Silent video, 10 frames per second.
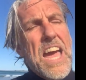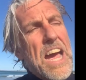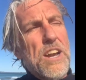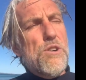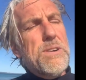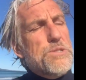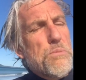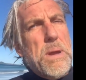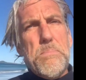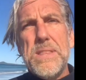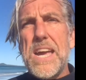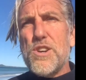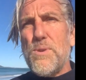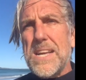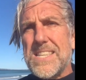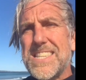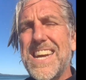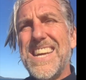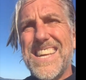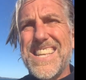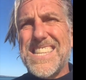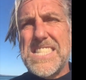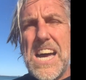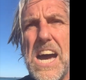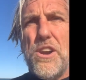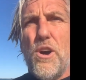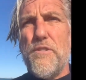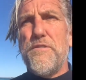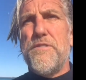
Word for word: and I always remember that great scene at the start of